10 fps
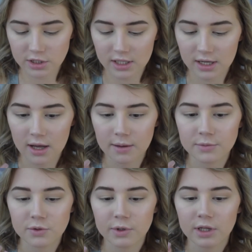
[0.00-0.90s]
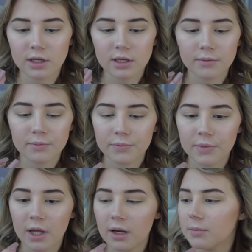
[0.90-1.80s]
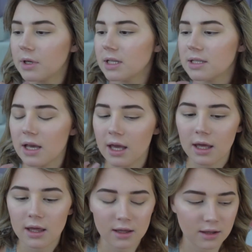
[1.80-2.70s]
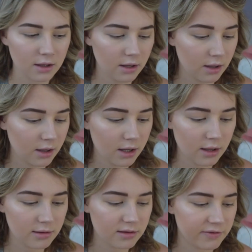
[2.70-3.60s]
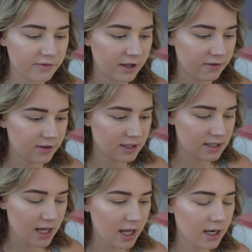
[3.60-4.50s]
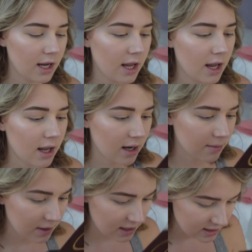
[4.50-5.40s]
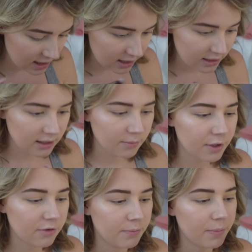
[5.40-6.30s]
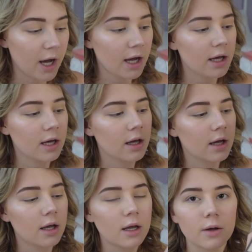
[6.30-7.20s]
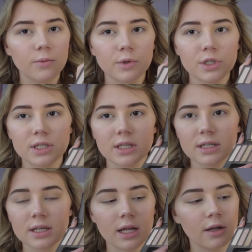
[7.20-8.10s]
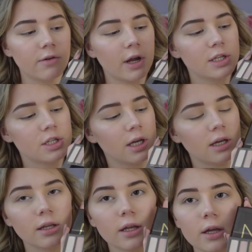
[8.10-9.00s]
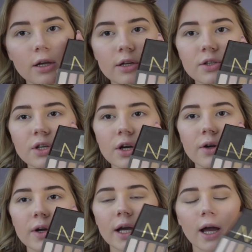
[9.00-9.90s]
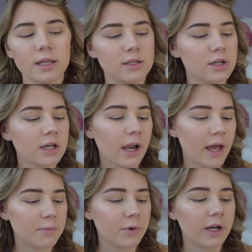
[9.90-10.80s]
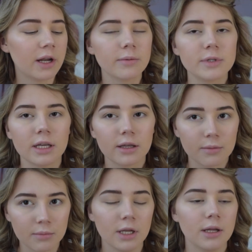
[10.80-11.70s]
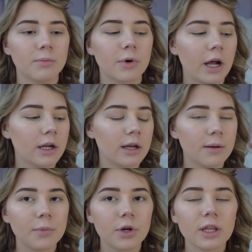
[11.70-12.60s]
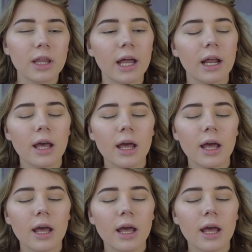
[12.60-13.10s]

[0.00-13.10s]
that comes with it, and I'm gonna take the fluffy side, and I'm gonna take a little bit of Buck, which is this color right here. So I took a light brown, now I'm taking a medium brown, and I'm putting that